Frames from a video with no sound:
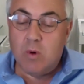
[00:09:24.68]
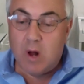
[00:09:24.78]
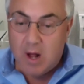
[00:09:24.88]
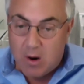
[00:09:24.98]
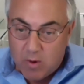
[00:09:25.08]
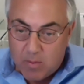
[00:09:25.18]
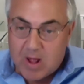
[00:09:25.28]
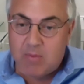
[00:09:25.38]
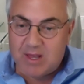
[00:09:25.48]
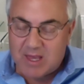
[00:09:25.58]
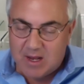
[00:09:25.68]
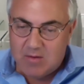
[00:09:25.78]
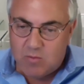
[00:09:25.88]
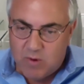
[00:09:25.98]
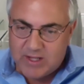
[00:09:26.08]
uh,
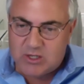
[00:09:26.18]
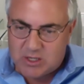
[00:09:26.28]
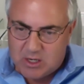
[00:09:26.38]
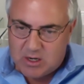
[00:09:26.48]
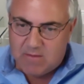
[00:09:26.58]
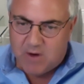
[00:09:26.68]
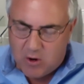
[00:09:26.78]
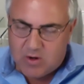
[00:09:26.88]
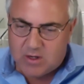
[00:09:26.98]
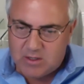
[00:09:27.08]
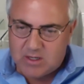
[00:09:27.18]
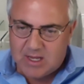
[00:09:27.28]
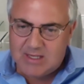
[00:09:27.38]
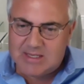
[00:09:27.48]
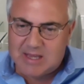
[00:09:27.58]
Republican registered voters
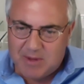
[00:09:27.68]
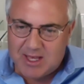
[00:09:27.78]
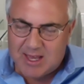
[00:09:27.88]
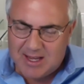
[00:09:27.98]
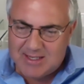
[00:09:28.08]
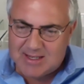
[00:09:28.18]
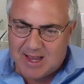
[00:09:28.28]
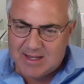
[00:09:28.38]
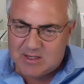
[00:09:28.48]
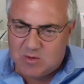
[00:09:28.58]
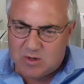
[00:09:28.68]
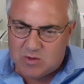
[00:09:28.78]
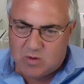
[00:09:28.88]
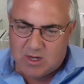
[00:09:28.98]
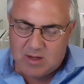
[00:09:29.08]
in some of the key states. Do you want to
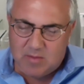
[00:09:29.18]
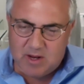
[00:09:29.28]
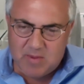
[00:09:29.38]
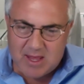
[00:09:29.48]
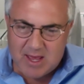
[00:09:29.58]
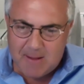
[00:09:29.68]
talk a little bit about that?